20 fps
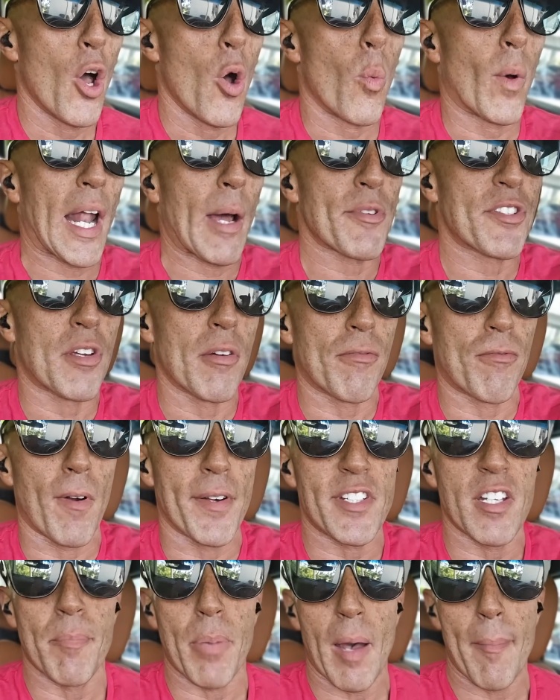When I was
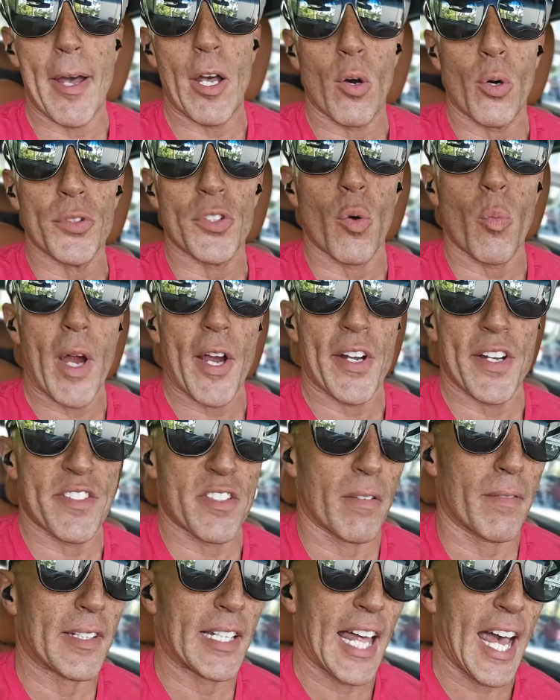confronted by my old awareness
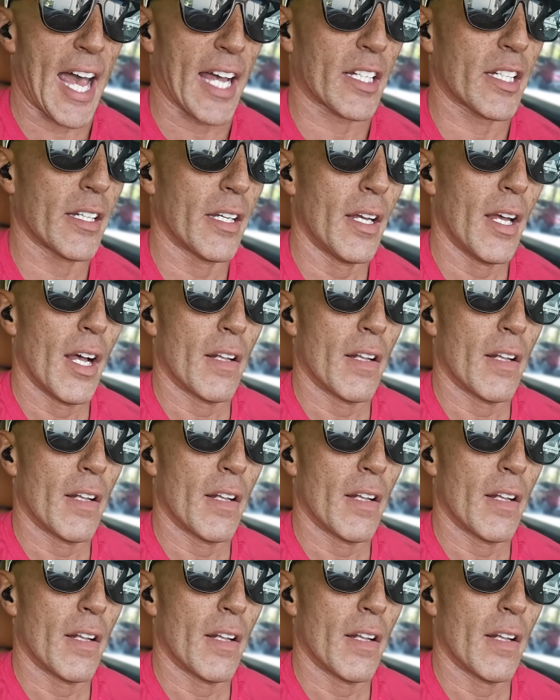of lack,